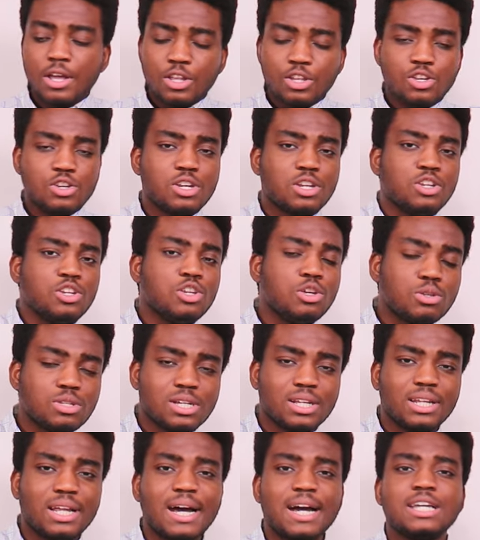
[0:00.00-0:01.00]
you can
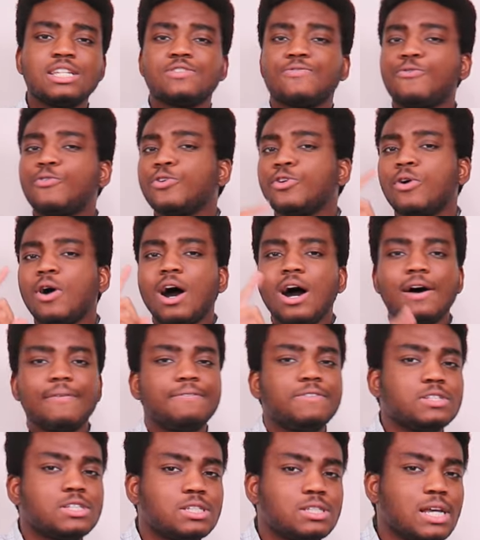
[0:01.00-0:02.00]
utilize for your
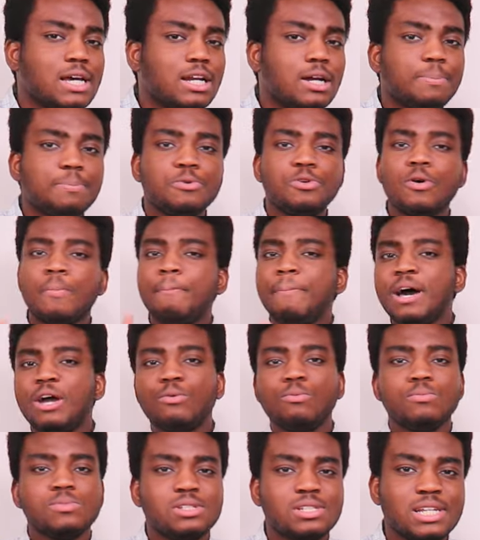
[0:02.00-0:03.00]
office setup, your
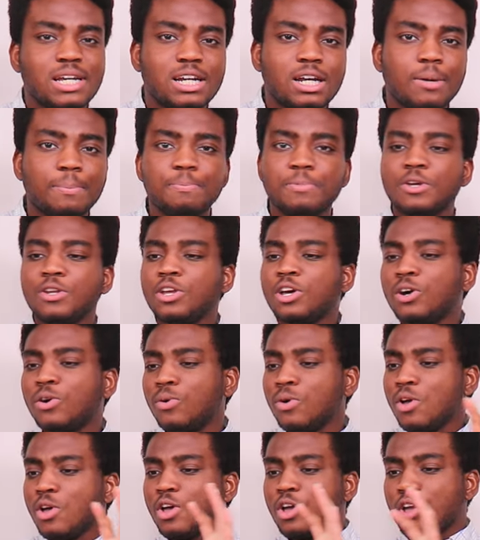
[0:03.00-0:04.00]
bedroom setup, you know,
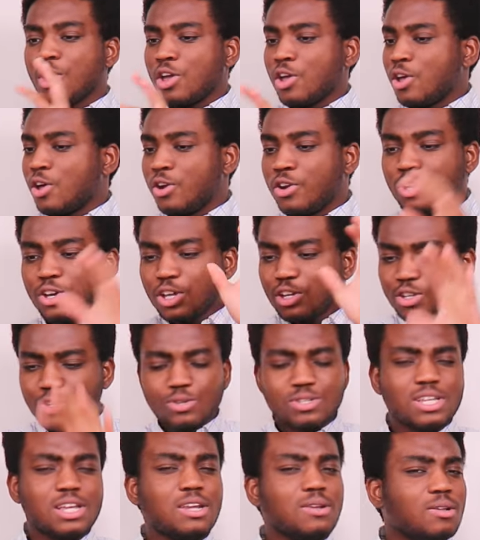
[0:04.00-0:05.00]
you know, you can
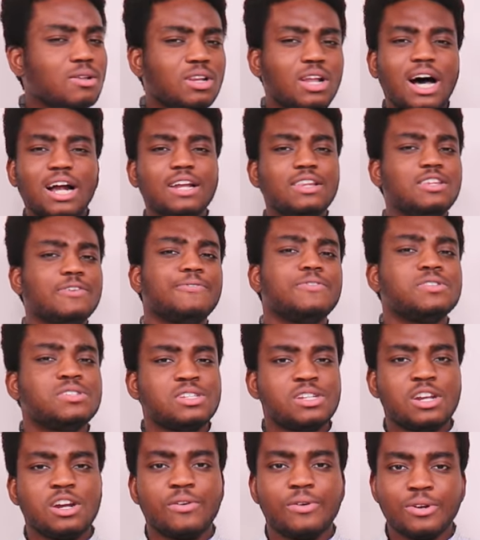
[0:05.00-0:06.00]
use it in a lot of different
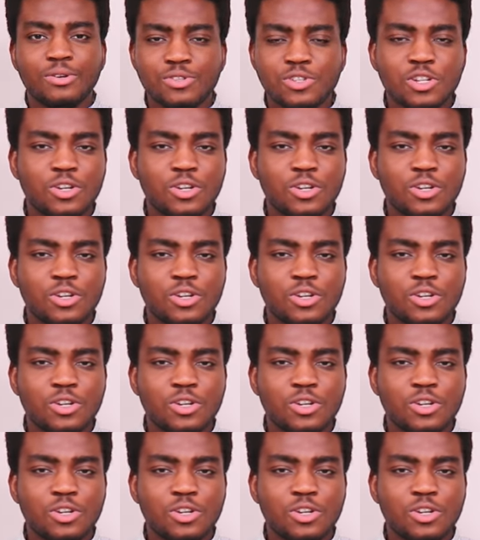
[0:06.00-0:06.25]
scenarios.